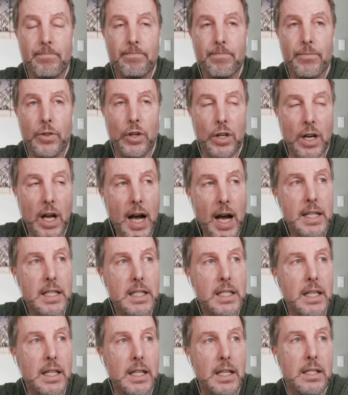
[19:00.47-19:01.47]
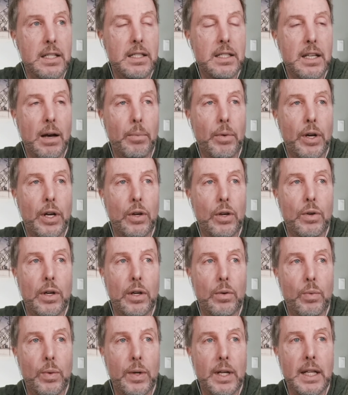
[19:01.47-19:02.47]
they're not seen as someone who
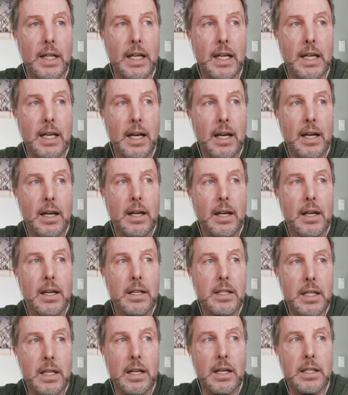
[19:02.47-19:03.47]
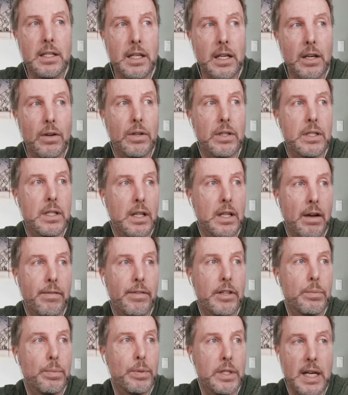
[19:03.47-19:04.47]
can really see us hear us love
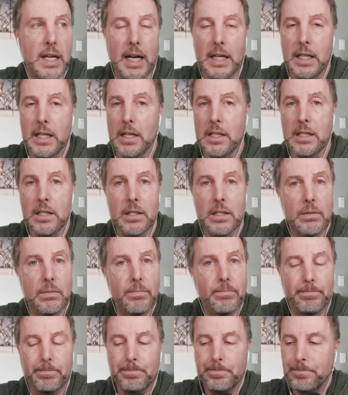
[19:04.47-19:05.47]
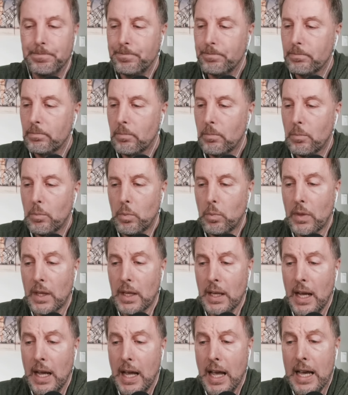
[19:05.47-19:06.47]
us protect us
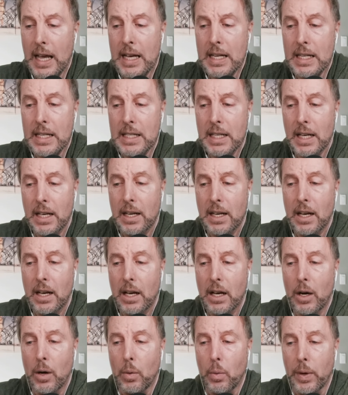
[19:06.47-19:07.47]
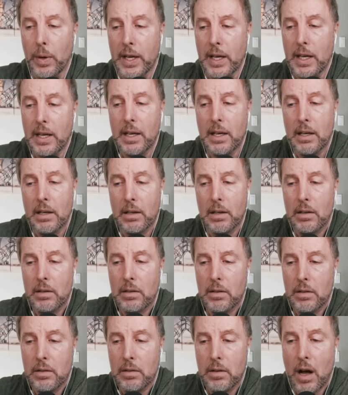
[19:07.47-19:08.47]
and we
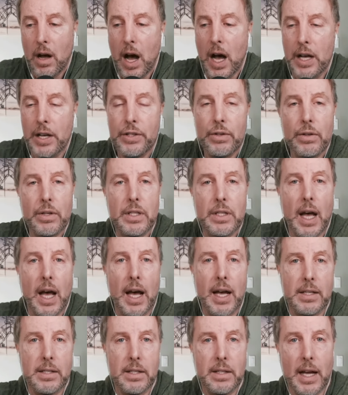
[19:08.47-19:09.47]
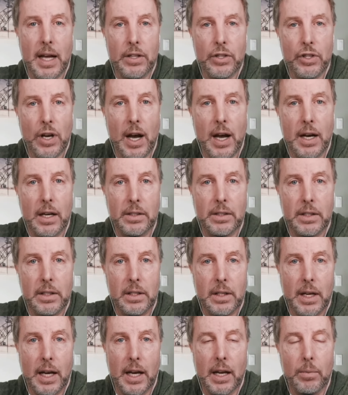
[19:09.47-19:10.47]
ostracize that child
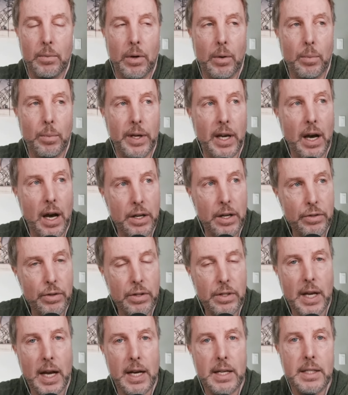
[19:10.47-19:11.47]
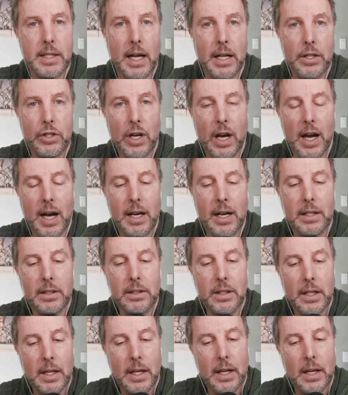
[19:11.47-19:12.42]
and when we ostracize that child